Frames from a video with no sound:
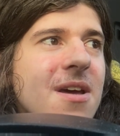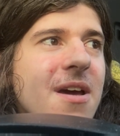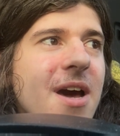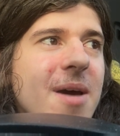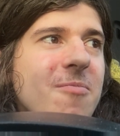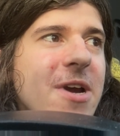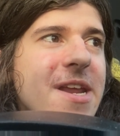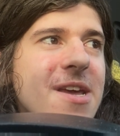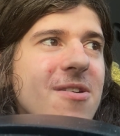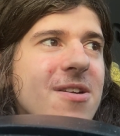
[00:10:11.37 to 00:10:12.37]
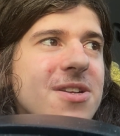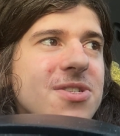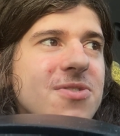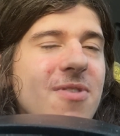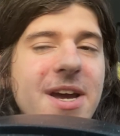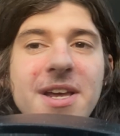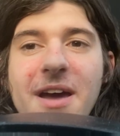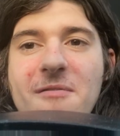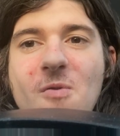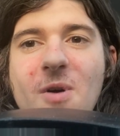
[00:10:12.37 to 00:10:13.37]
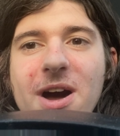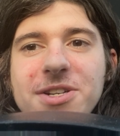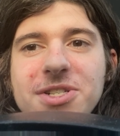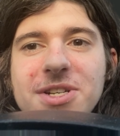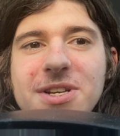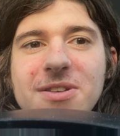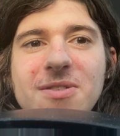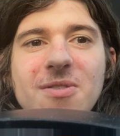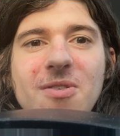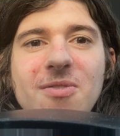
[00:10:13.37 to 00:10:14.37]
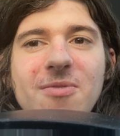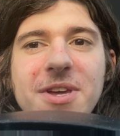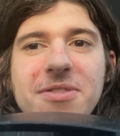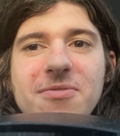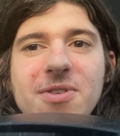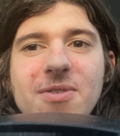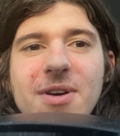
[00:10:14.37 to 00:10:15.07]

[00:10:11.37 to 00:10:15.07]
I'm waiting on it, too. I haven't watched it all the way through.